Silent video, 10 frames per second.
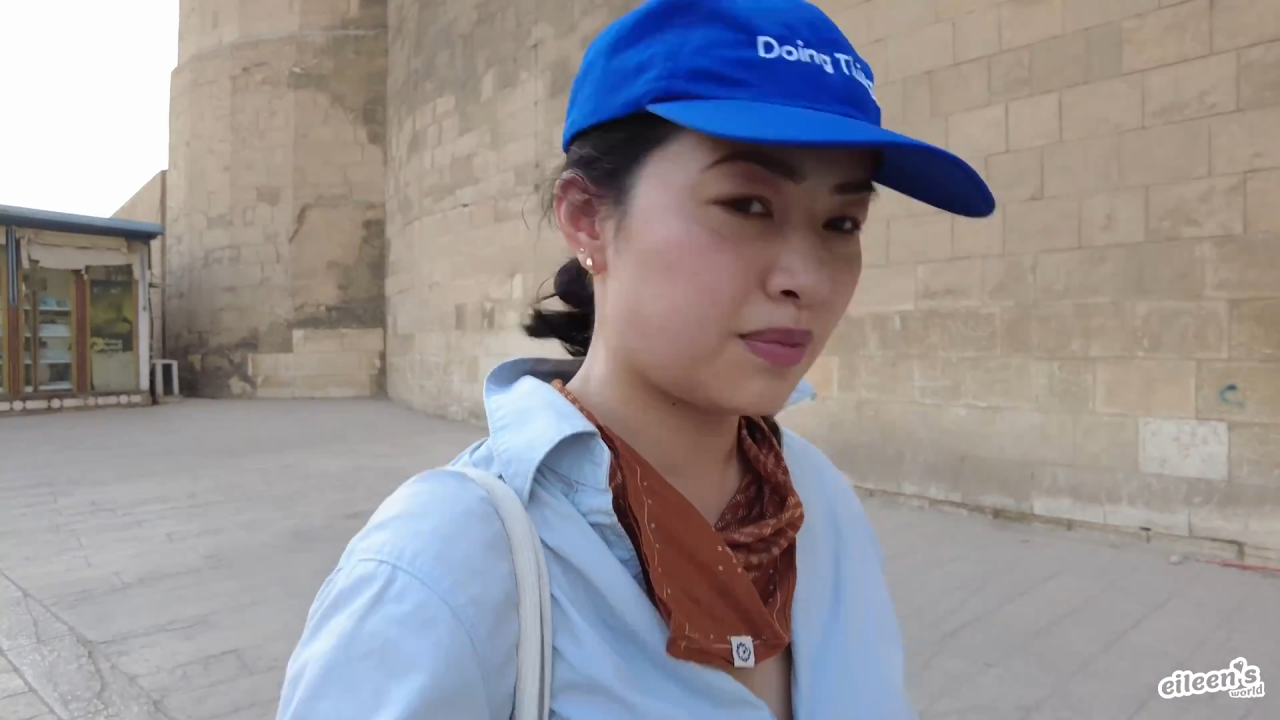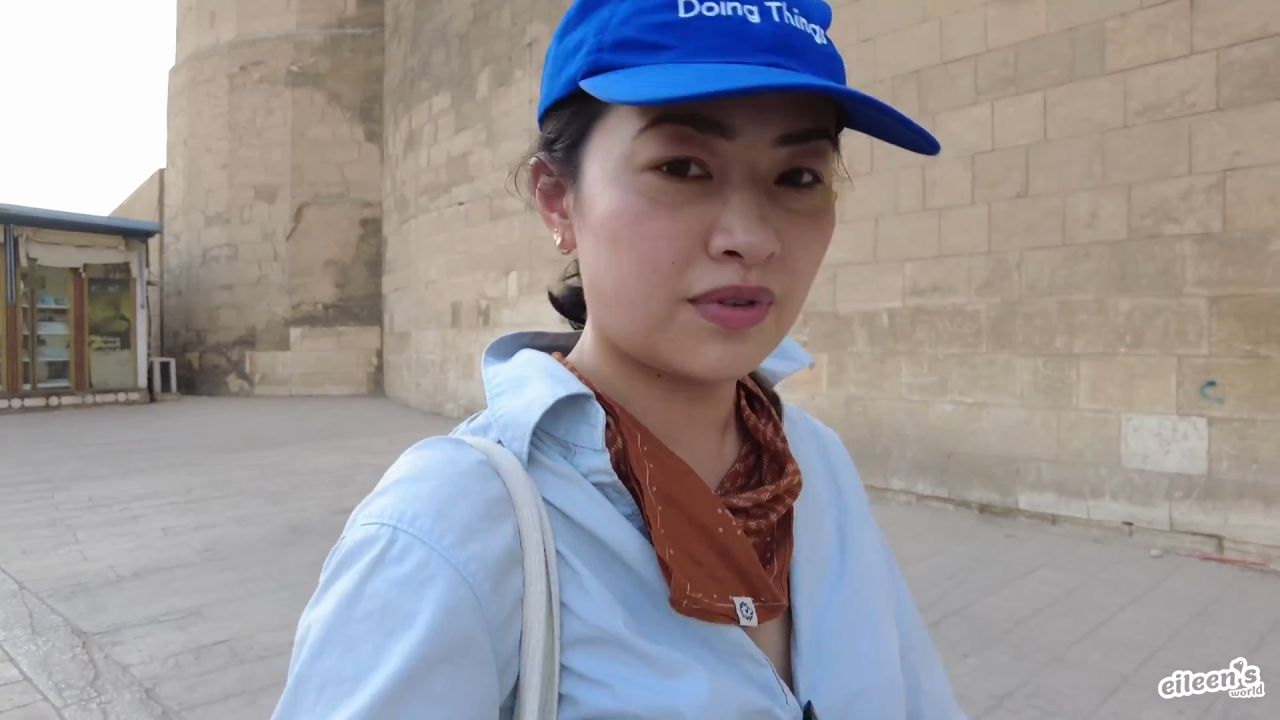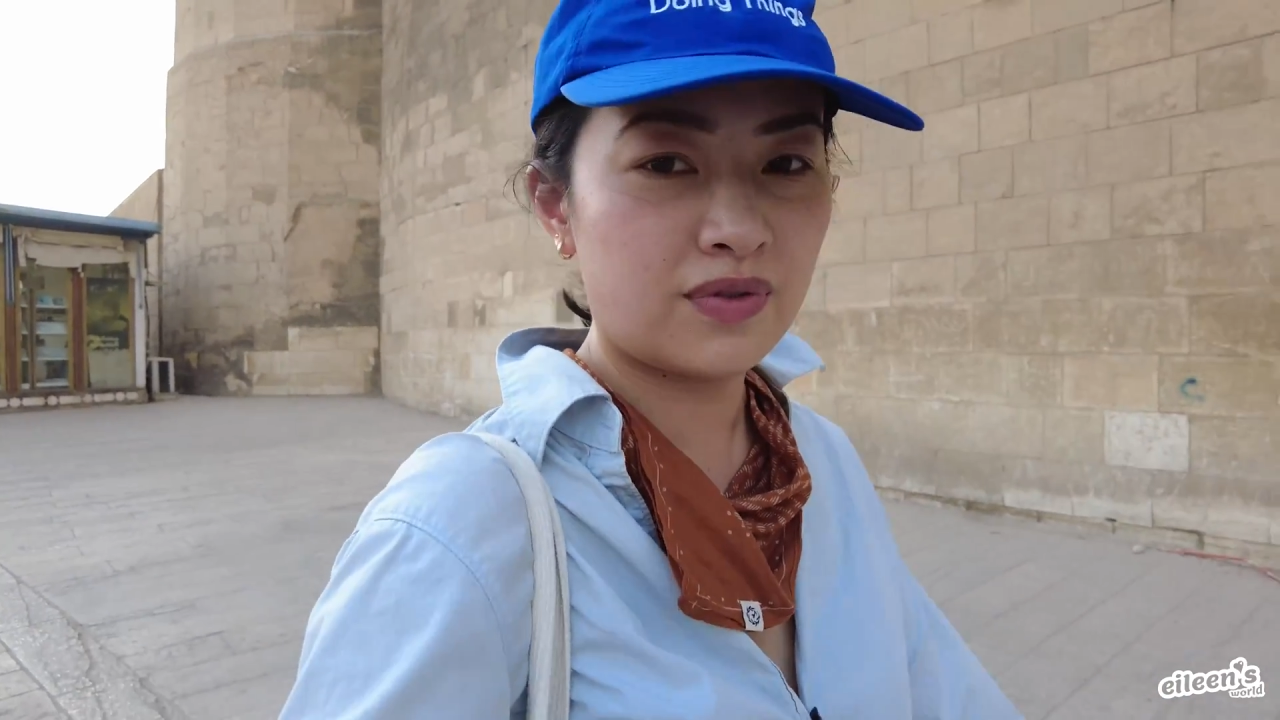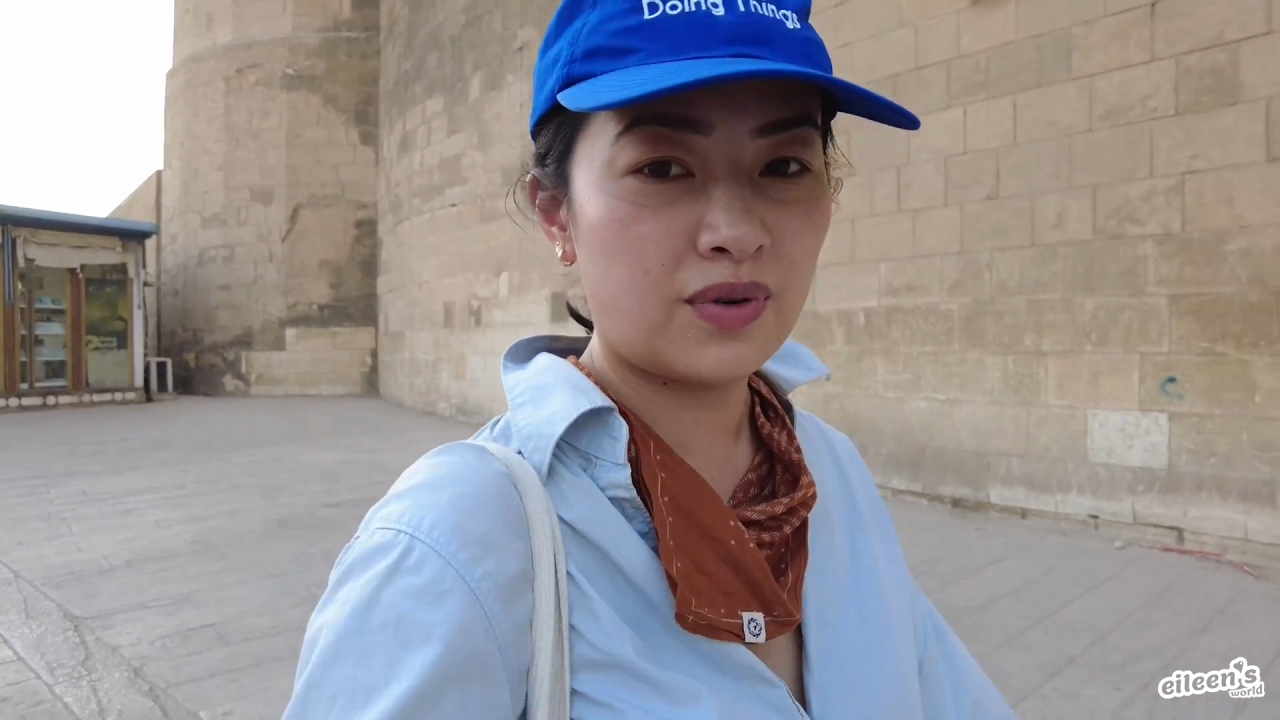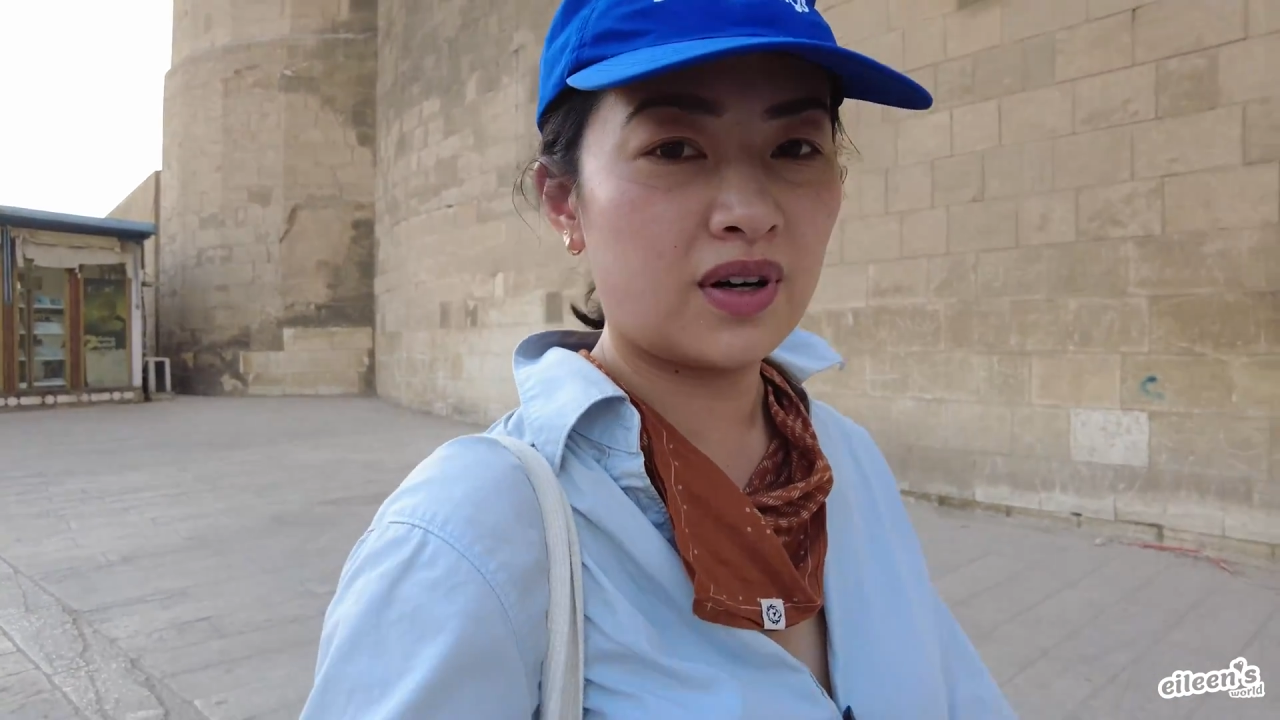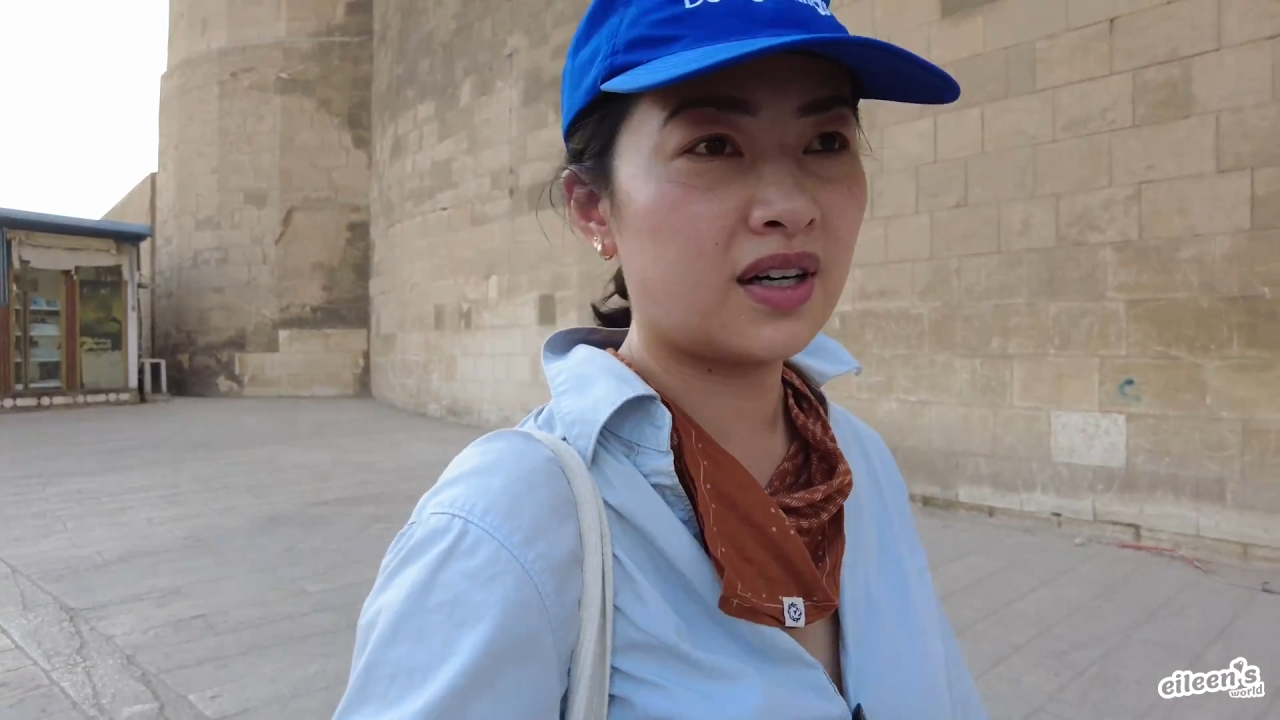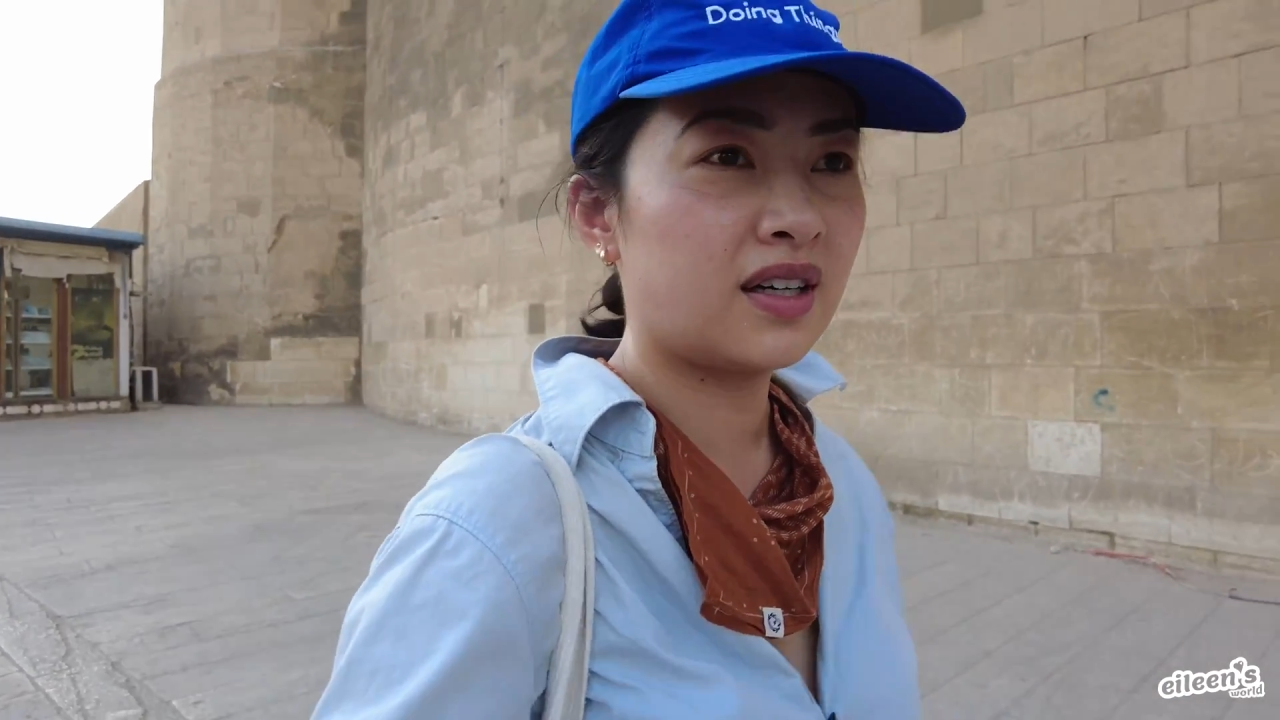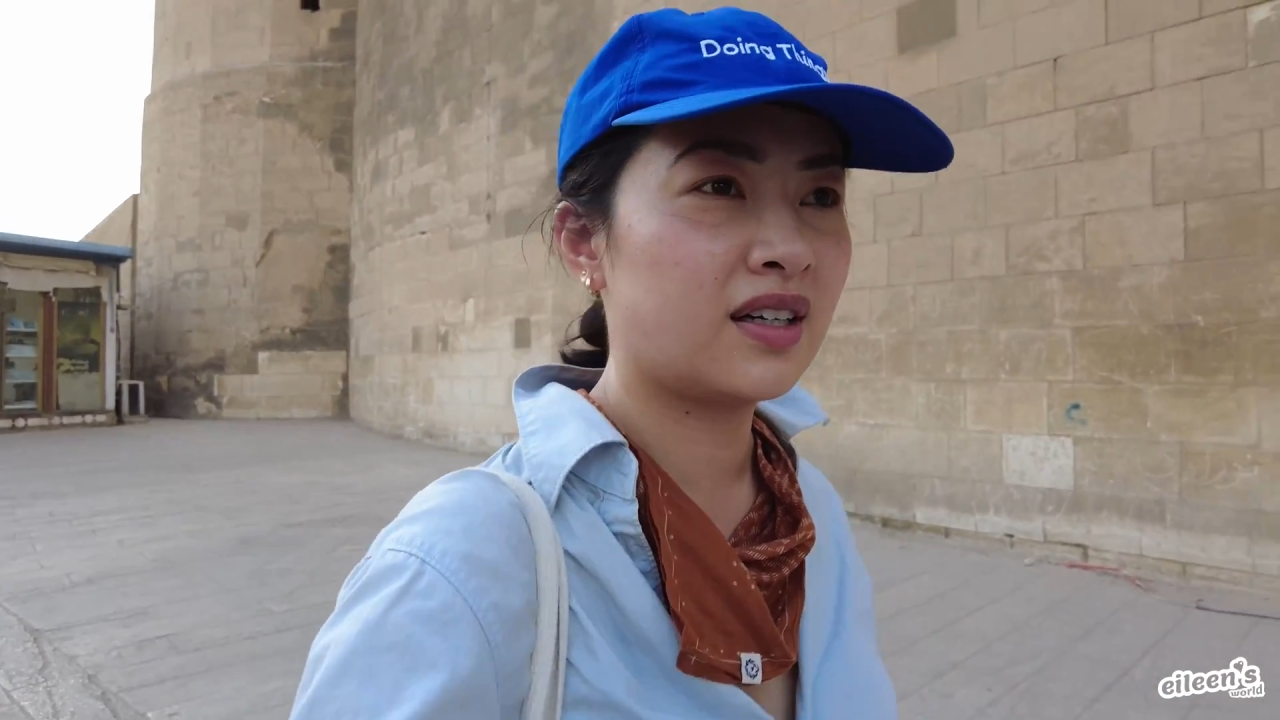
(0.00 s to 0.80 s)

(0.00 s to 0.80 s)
before.